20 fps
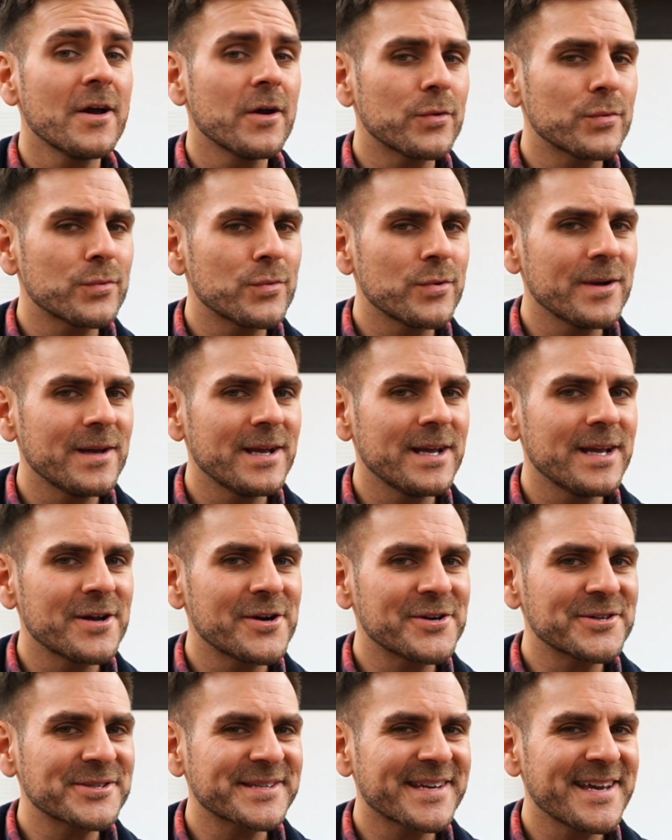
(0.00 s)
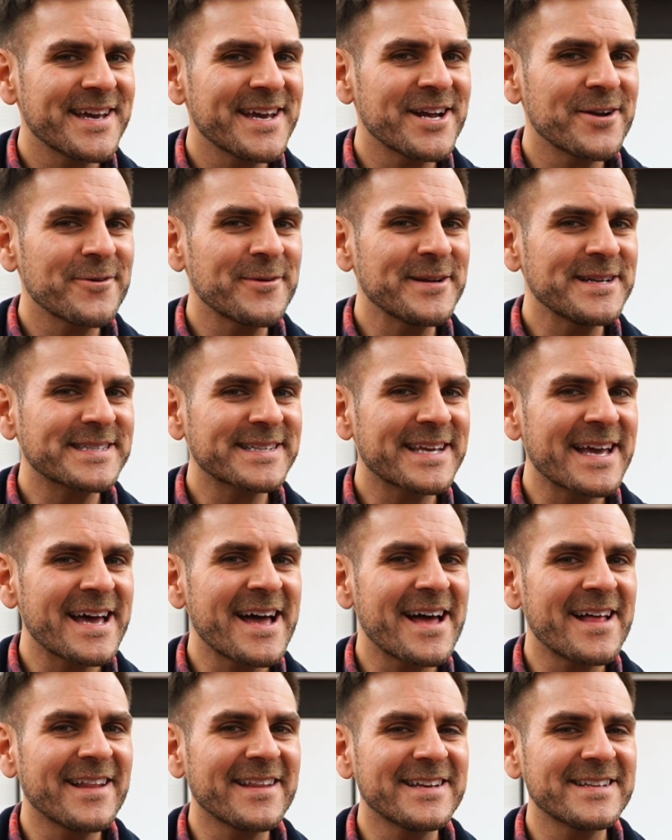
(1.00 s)
We are scary
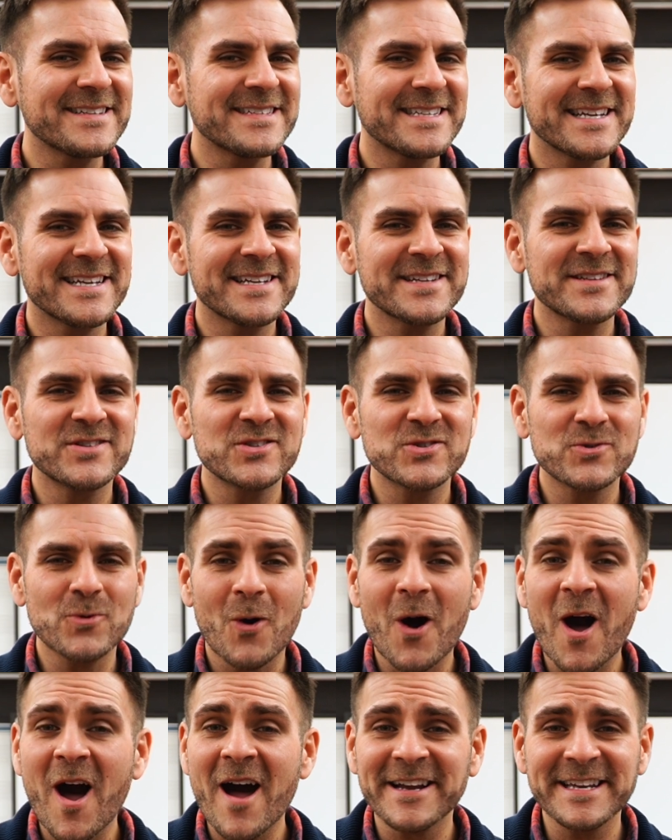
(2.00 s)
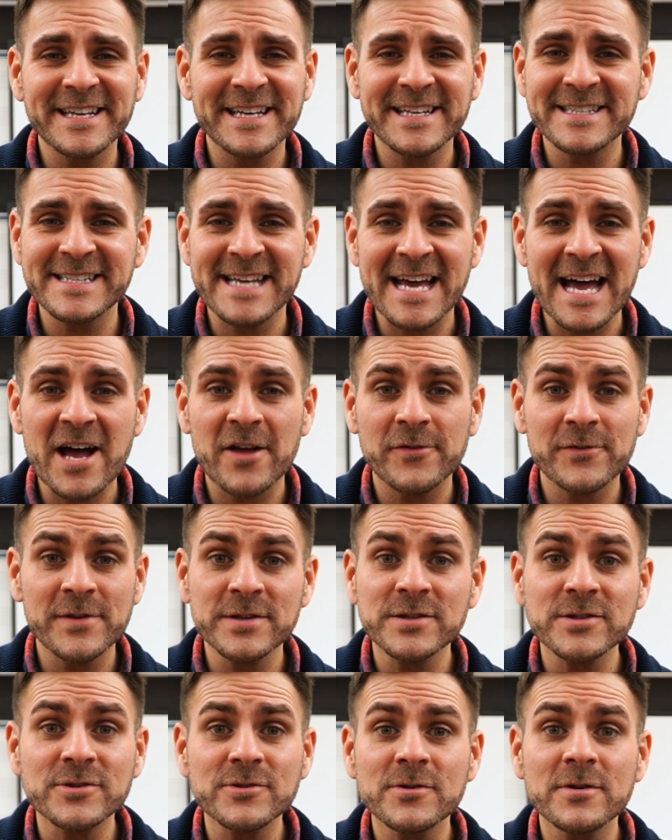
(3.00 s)
skeletons walking down the
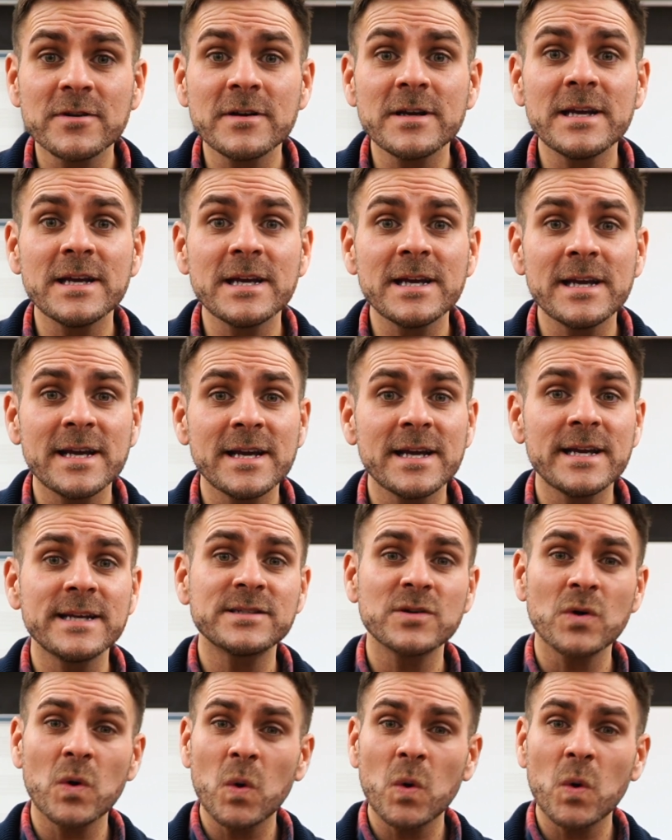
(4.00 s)
street.